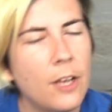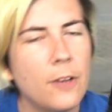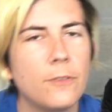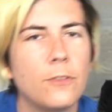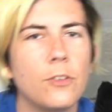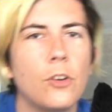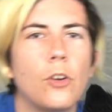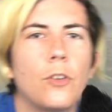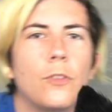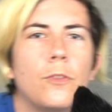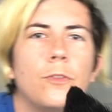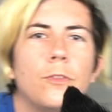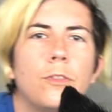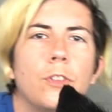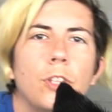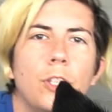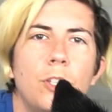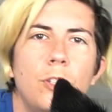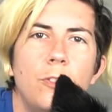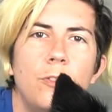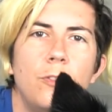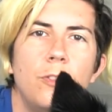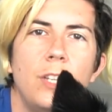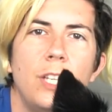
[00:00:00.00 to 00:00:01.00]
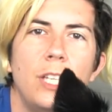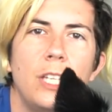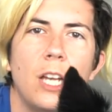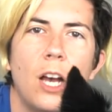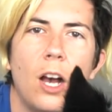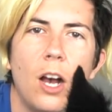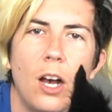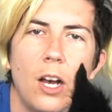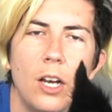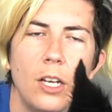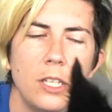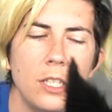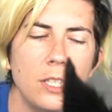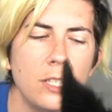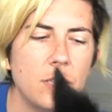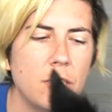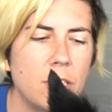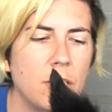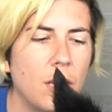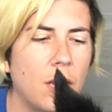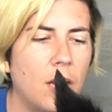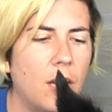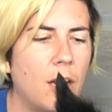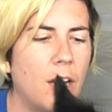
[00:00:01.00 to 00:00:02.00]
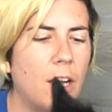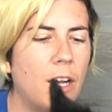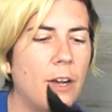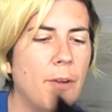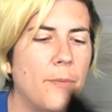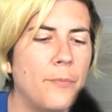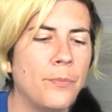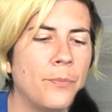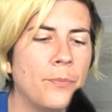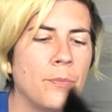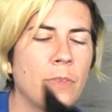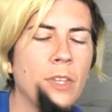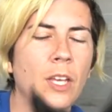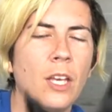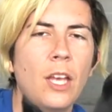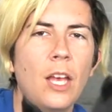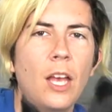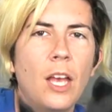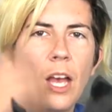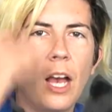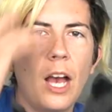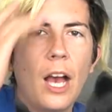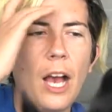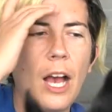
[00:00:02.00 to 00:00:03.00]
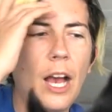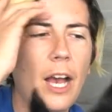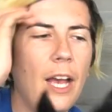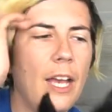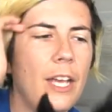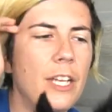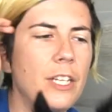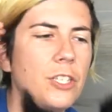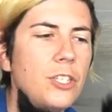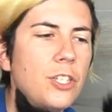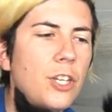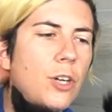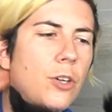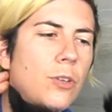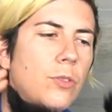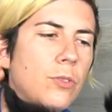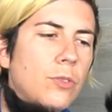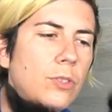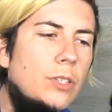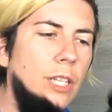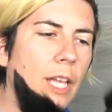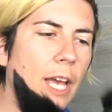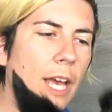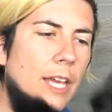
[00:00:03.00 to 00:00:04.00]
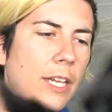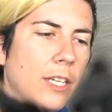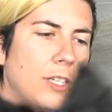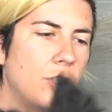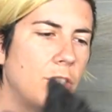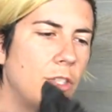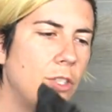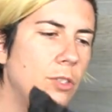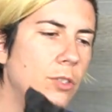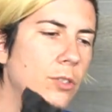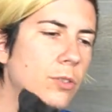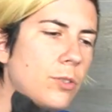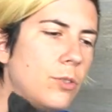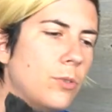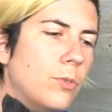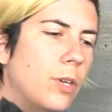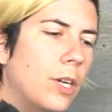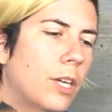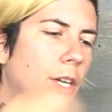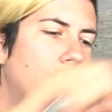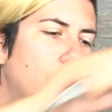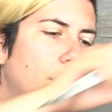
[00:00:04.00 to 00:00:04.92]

For floofy dogs, I don't like to,